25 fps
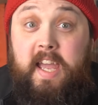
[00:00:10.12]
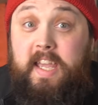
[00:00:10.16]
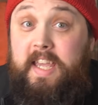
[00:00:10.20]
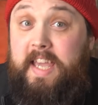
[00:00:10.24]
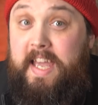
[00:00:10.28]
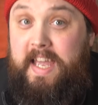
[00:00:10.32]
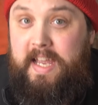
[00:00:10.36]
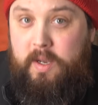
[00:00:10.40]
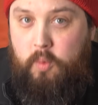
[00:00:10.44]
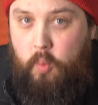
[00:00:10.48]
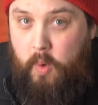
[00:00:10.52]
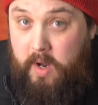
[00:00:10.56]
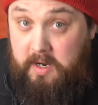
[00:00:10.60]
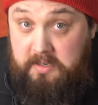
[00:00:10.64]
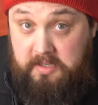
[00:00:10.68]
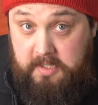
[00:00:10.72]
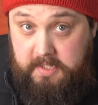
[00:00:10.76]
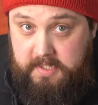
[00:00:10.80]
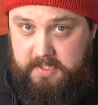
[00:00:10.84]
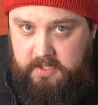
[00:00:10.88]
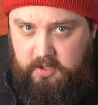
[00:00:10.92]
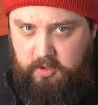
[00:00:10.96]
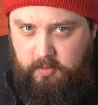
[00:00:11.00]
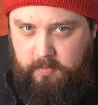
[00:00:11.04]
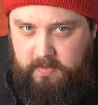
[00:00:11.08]
gang, welcome to
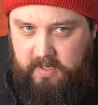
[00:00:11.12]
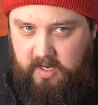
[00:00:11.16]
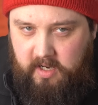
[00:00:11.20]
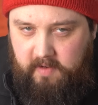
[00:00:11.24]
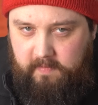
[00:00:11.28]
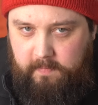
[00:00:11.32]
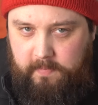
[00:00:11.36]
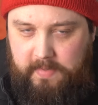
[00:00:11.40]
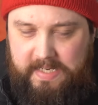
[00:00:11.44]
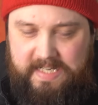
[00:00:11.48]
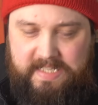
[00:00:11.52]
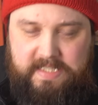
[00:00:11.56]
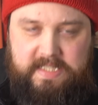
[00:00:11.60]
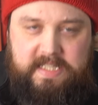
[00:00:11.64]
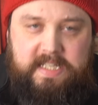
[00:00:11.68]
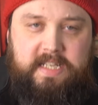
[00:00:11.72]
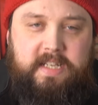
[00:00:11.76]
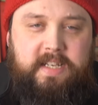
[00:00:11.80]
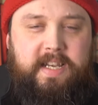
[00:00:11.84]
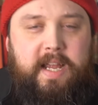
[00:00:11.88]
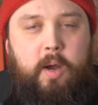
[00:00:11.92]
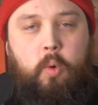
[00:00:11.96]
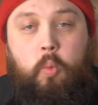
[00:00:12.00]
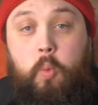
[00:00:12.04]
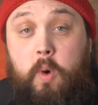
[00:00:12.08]
Scuba Diving Magazine.
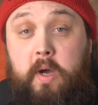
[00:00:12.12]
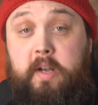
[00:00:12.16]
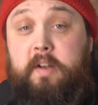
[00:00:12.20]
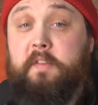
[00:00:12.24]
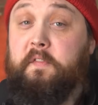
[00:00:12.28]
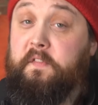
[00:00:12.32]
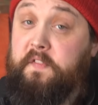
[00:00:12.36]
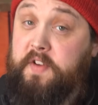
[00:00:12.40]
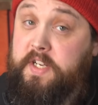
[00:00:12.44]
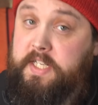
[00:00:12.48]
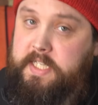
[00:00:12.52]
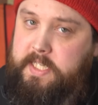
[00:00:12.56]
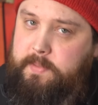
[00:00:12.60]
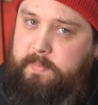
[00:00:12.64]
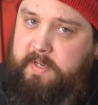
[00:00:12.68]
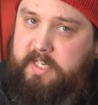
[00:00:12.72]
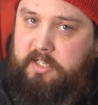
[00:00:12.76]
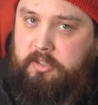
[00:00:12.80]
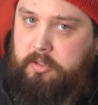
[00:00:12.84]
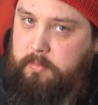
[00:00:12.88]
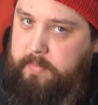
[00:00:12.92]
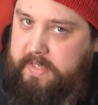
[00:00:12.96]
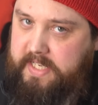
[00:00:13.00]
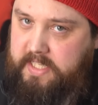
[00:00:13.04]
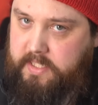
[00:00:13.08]
Now, one
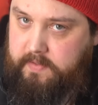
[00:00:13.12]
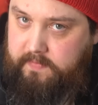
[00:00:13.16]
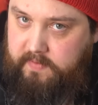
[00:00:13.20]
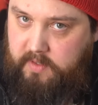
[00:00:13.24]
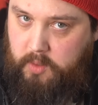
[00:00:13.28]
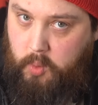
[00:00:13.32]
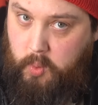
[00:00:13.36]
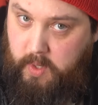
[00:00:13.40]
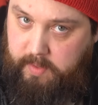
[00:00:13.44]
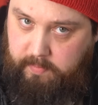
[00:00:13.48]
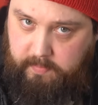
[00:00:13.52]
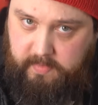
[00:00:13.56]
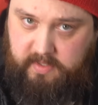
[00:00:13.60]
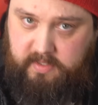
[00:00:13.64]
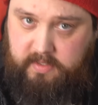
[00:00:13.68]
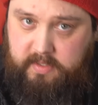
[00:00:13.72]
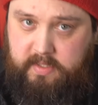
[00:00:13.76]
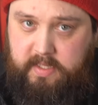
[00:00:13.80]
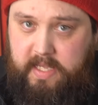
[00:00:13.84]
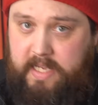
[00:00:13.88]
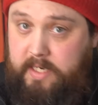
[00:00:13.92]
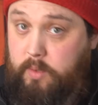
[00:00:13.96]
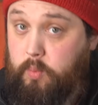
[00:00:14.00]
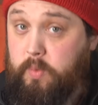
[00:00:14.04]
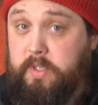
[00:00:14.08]
fundamental piece of equipment
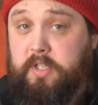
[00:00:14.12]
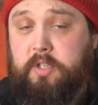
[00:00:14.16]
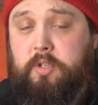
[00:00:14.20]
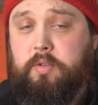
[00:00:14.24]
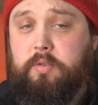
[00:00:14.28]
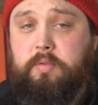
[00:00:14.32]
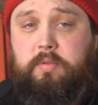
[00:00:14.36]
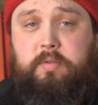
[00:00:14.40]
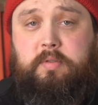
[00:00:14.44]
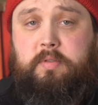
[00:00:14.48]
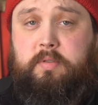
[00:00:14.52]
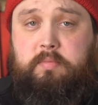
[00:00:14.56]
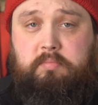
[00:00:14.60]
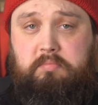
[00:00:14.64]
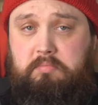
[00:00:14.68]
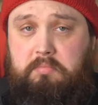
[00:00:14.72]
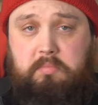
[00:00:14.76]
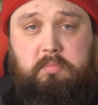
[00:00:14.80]
that we use